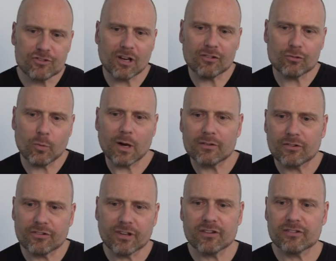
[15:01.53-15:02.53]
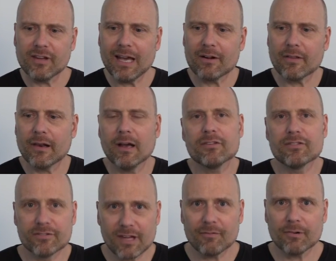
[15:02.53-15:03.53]
just won 6 out of the last
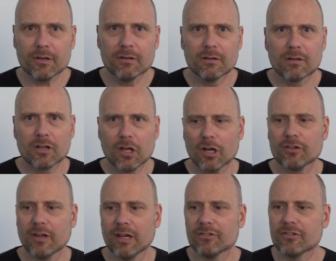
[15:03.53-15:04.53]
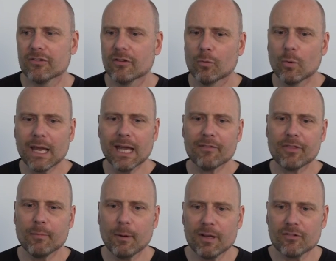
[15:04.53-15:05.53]
7 contests. We have
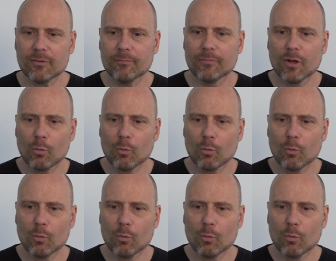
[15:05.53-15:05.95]
the momentum.